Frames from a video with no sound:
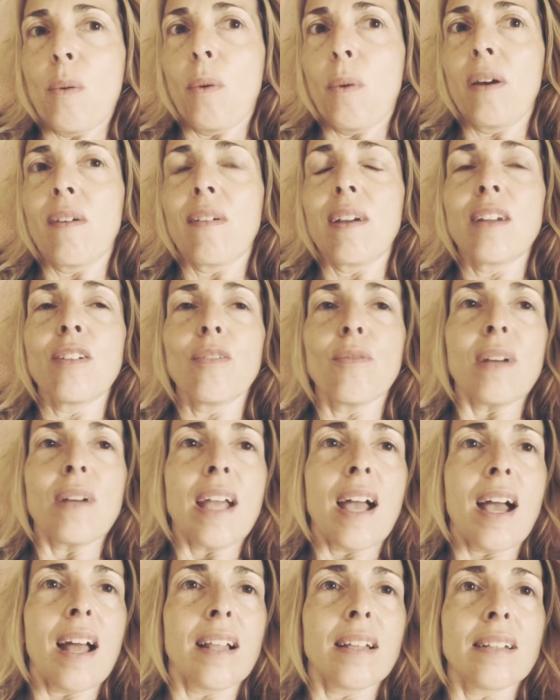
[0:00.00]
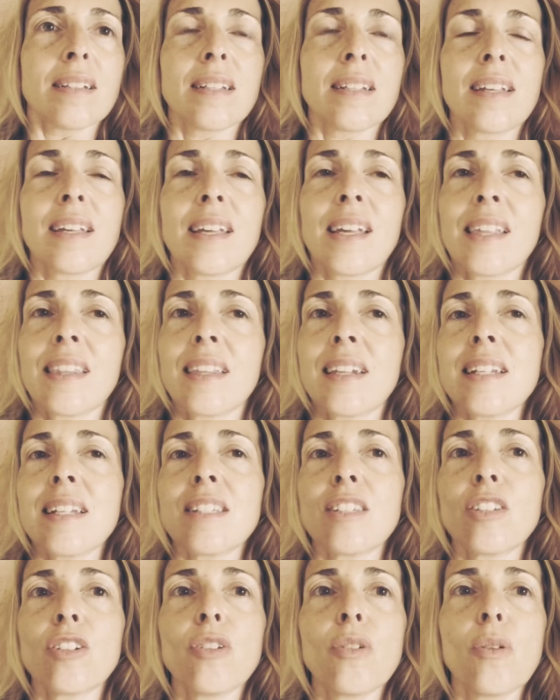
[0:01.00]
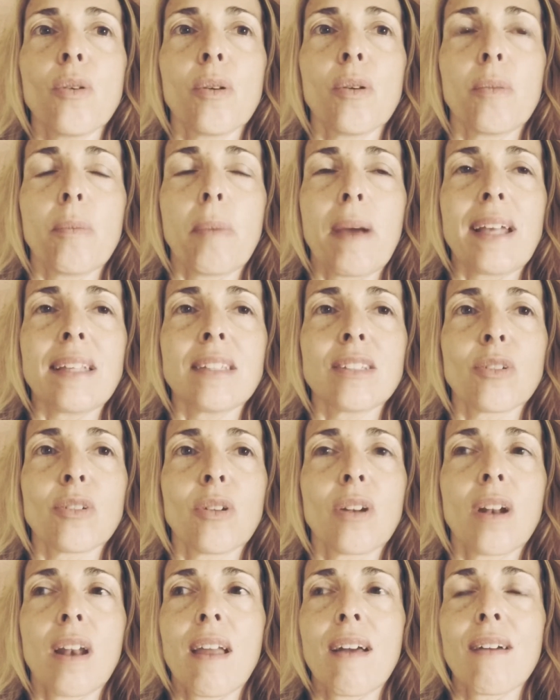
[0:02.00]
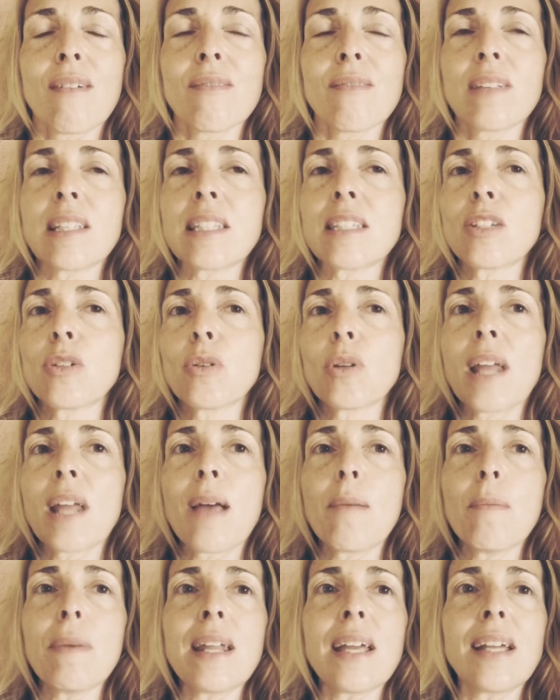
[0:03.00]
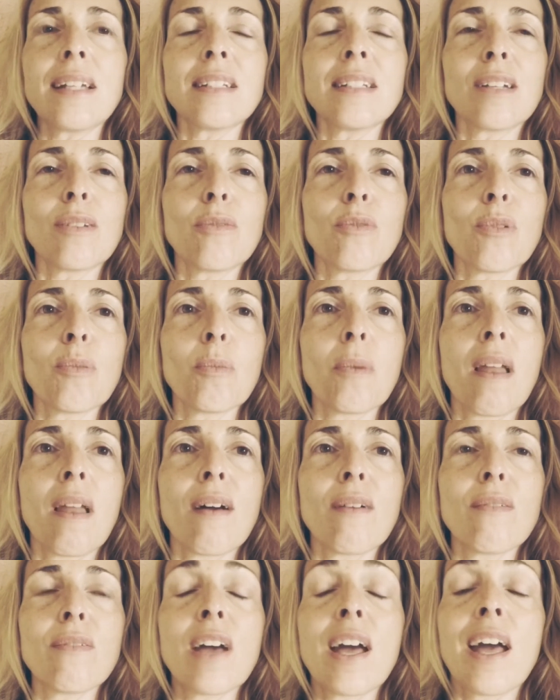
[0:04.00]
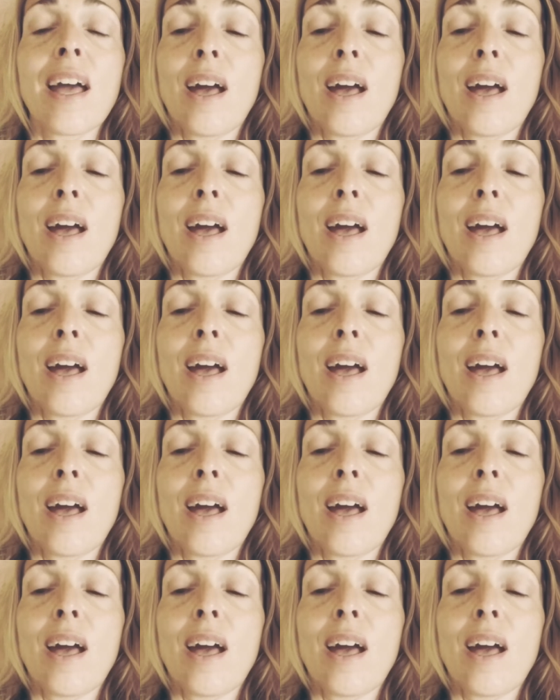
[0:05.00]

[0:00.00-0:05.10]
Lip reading: We're in a reality that is not based on love. It's not emanating from love.